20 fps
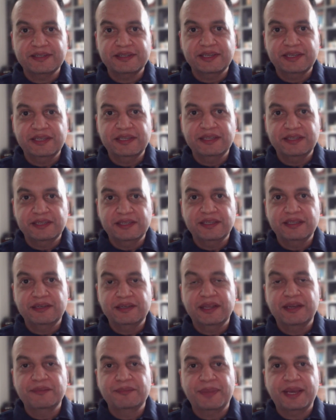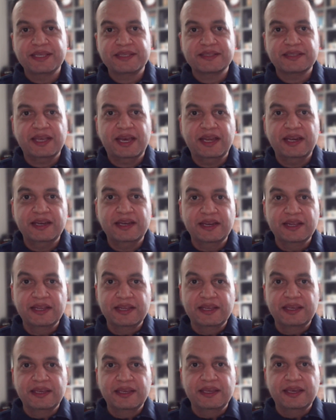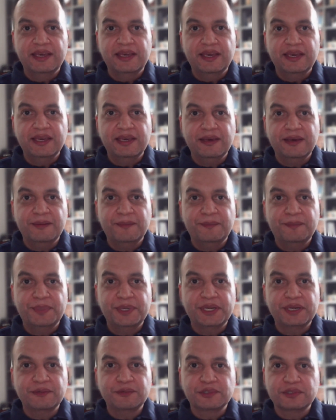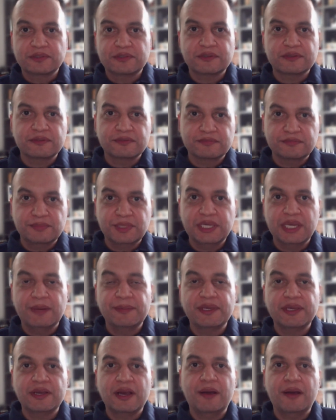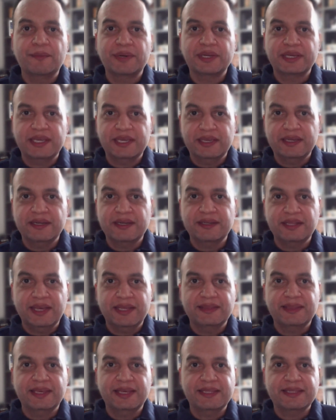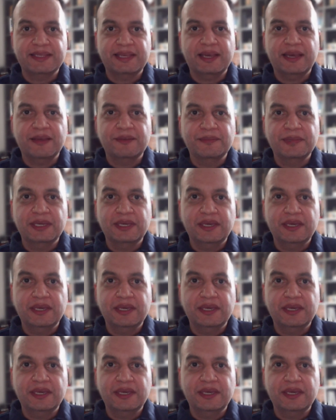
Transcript: in El Paisnal, but it was becoming complicated at that time.